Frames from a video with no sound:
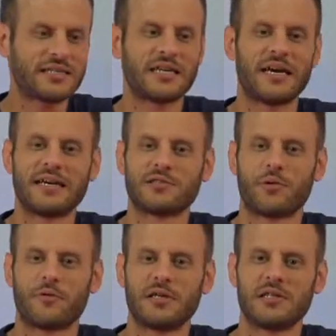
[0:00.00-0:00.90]
today as
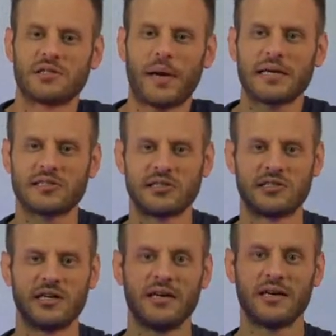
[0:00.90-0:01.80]
we read this
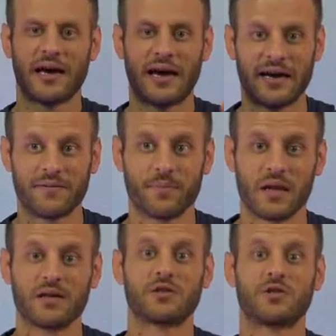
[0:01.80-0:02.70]
passage,
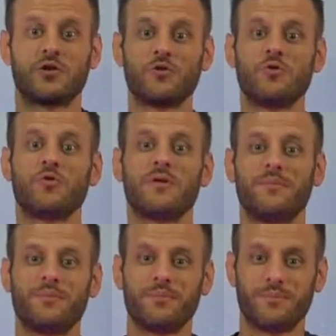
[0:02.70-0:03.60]
two
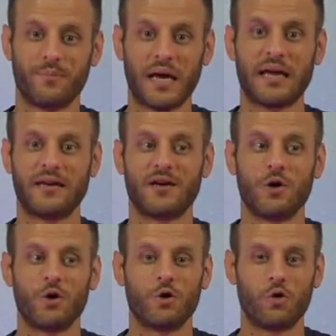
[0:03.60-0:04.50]
men
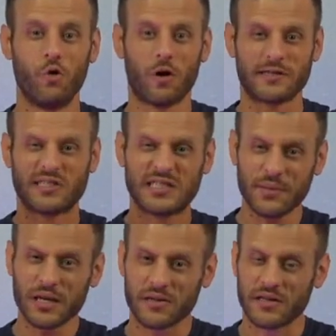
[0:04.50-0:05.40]
who are
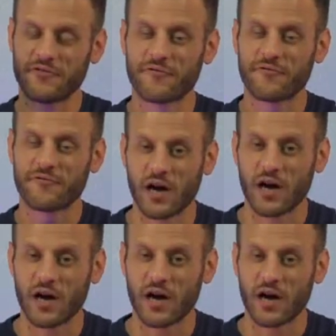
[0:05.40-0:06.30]
seemingly
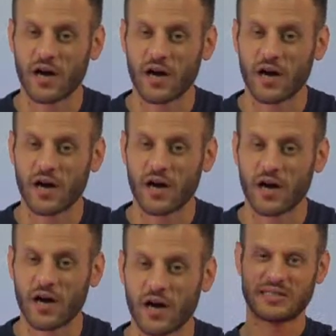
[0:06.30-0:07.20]
from
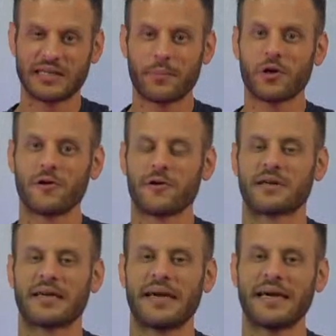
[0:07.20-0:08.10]
similar
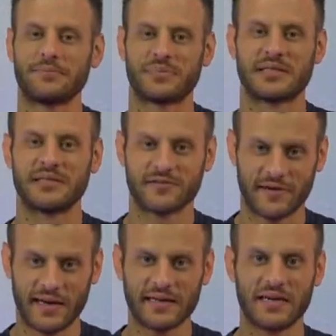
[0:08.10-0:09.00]
camps,
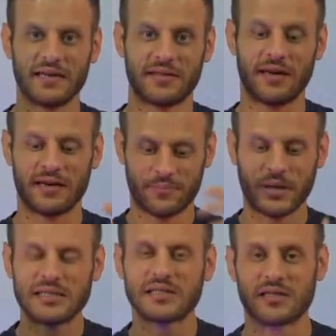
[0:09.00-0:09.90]
right?
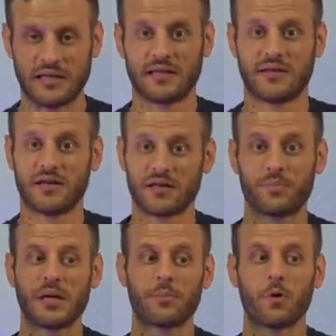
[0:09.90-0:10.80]
Basically the
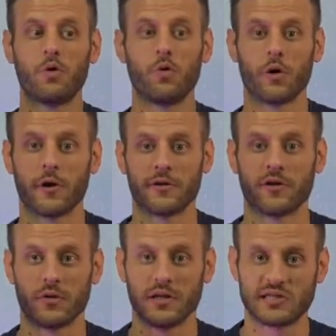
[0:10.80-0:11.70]
people who were
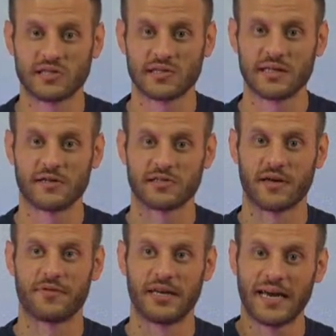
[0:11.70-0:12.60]
the religious leaders
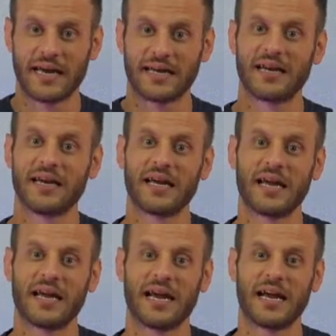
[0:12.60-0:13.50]
of the day
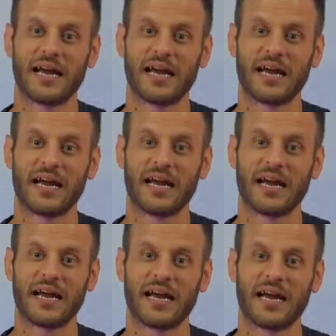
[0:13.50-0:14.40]
and were against
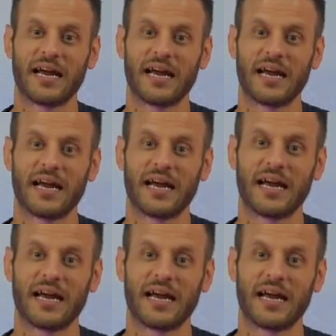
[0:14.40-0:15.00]
Jesus.